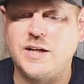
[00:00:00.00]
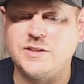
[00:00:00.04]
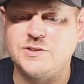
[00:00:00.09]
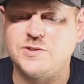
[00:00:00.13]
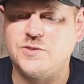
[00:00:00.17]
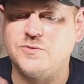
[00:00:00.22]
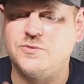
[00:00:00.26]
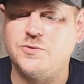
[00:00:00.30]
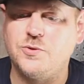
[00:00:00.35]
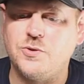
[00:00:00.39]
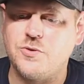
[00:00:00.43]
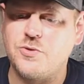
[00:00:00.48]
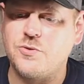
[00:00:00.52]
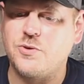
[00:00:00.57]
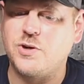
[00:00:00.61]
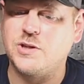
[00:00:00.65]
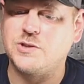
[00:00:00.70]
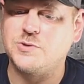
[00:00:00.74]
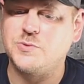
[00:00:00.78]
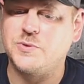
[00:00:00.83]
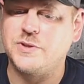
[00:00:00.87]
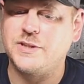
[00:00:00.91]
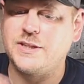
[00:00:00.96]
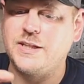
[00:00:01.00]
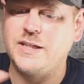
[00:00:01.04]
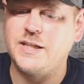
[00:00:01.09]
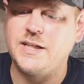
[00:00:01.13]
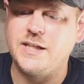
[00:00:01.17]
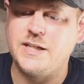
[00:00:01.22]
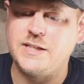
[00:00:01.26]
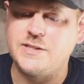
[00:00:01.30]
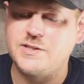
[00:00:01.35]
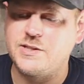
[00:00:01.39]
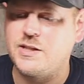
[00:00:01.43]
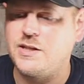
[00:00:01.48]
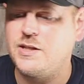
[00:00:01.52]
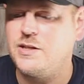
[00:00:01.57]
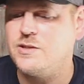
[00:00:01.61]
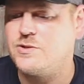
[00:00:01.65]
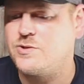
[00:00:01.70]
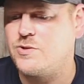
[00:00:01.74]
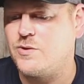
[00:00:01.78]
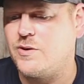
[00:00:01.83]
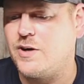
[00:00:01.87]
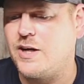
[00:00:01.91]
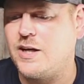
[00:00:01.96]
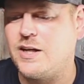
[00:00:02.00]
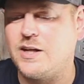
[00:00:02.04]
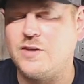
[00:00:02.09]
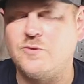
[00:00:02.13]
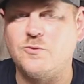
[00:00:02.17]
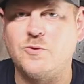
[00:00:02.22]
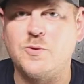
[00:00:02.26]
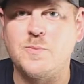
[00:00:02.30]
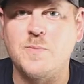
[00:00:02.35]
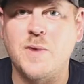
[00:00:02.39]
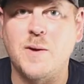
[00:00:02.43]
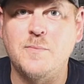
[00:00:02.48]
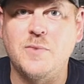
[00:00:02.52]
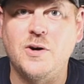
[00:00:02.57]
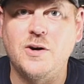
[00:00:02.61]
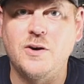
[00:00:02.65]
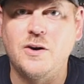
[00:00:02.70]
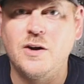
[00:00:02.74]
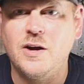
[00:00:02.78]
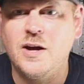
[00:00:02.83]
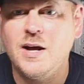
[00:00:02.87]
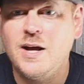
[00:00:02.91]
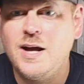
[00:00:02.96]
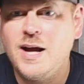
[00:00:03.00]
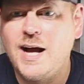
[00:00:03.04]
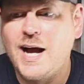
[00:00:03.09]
has the full thrust with TDC, so I didn't remember